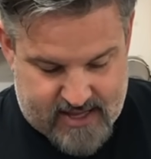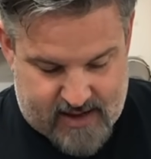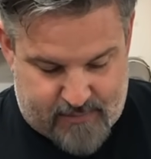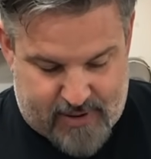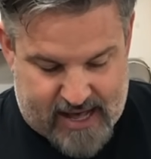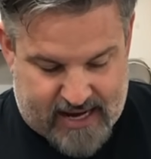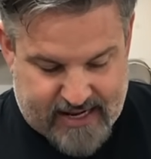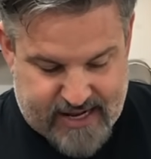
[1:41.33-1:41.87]

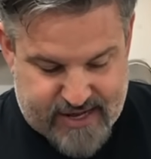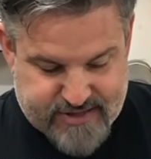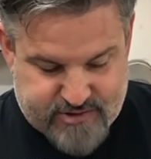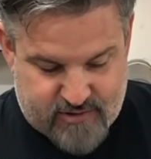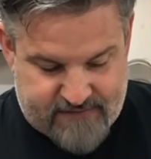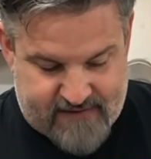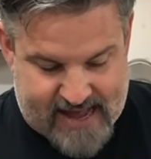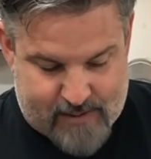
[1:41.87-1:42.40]

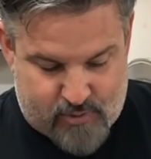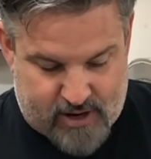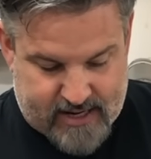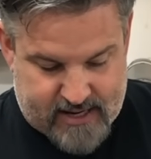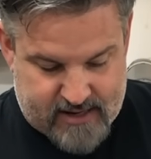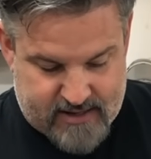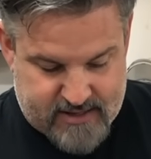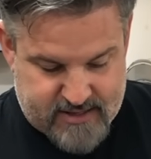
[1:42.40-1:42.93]
polyester
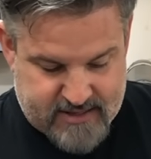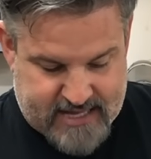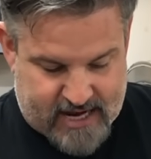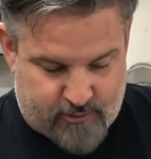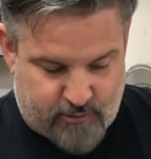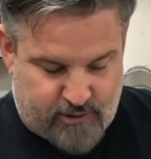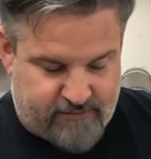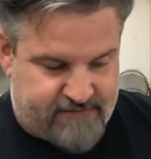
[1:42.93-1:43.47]
fabric. It's got
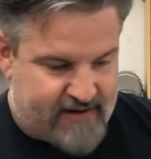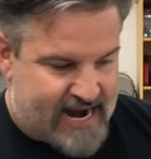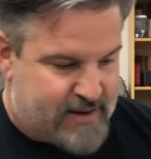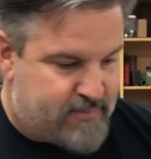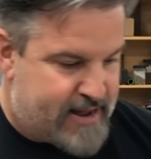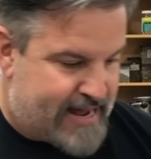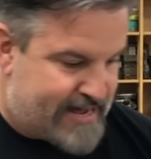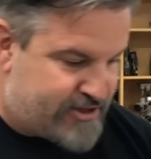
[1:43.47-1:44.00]
a real
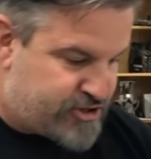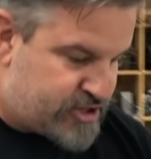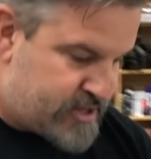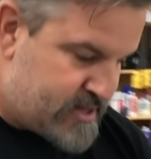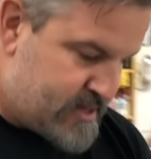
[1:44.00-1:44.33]
fine mesh,